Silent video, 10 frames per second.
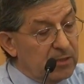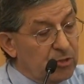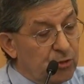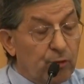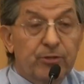
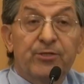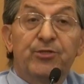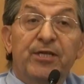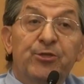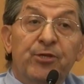shortest
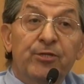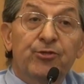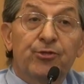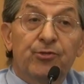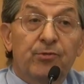
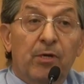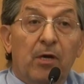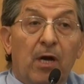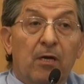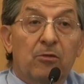distance
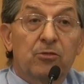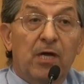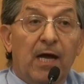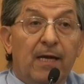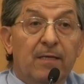across the
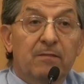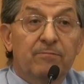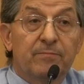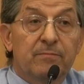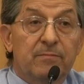island,
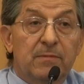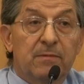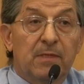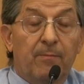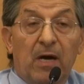
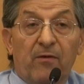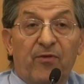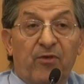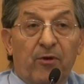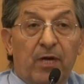
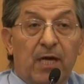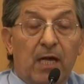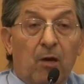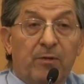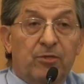about 30
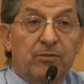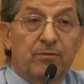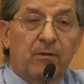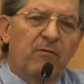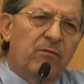kilometers,
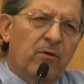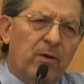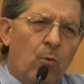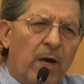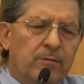
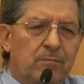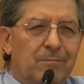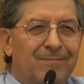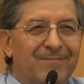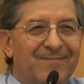31
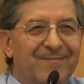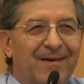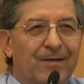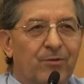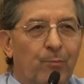
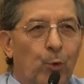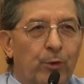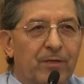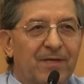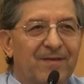as
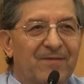reported.